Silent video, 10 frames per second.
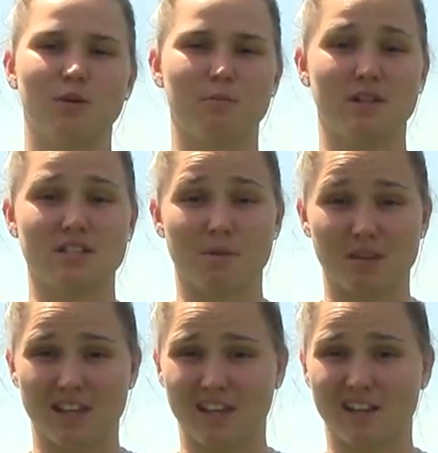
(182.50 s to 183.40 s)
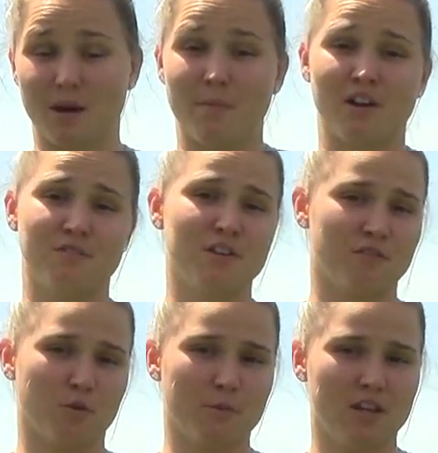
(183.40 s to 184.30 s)
would have been something a better fit
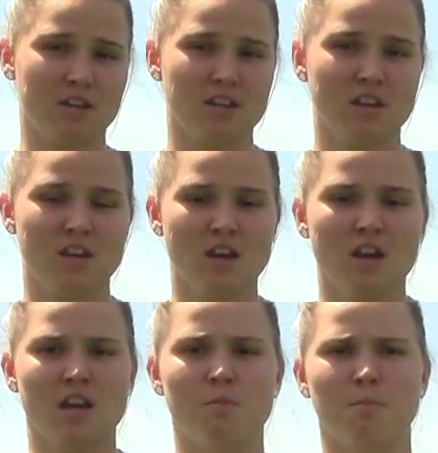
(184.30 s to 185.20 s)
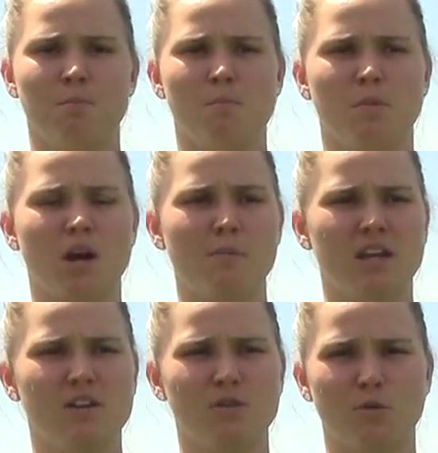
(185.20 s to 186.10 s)
for me.
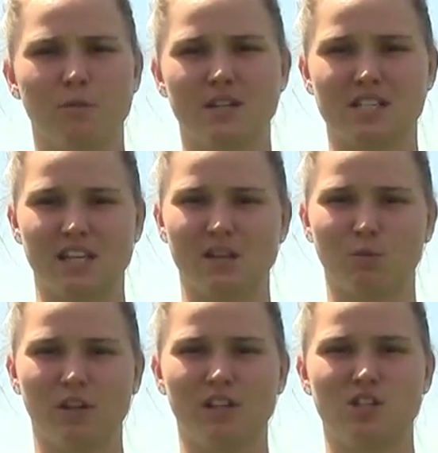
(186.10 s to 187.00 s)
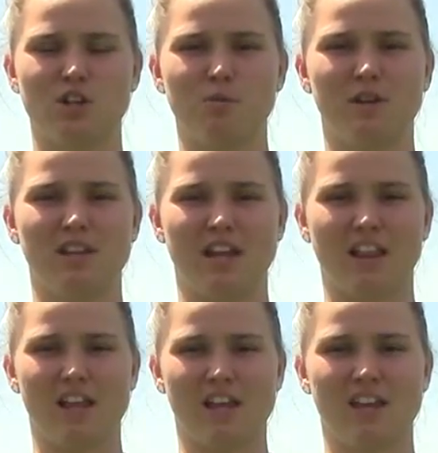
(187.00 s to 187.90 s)
Coming here to Wilmington really showed me that
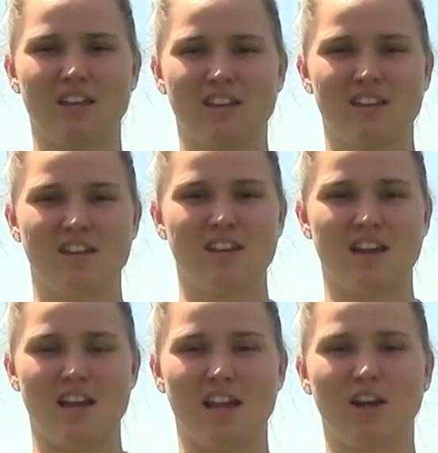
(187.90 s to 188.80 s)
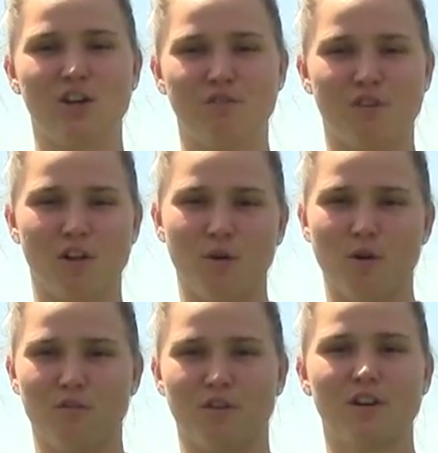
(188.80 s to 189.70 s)
like it could
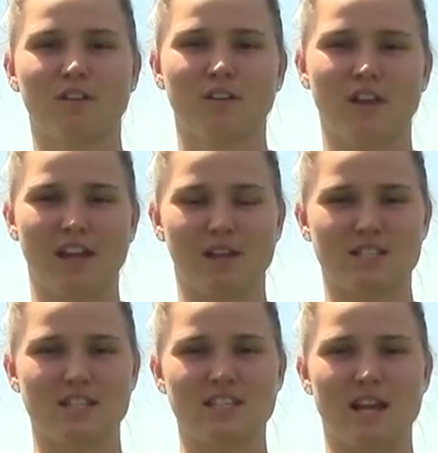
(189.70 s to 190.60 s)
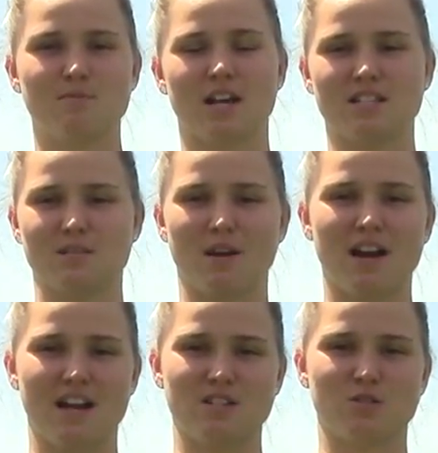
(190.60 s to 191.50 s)
follow over. Like it's the same size as my
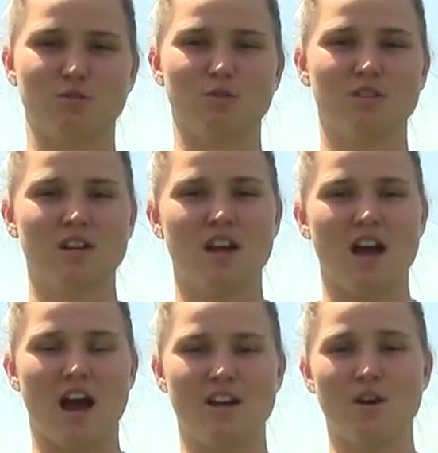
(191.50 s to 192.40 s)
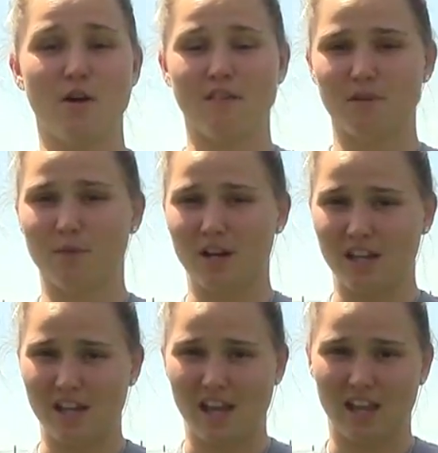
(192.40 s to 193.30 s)
high school. I know
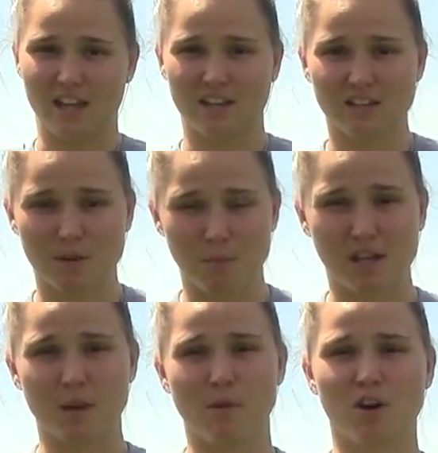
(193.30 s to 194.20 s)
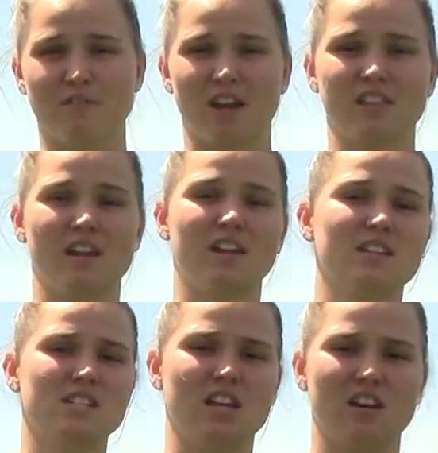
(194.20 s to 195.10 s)
everybody and being a part of
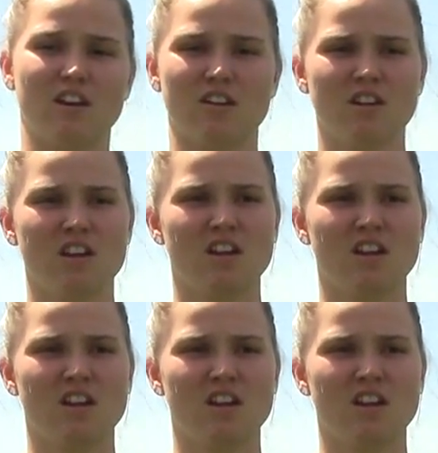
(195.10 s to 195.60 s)
athletics here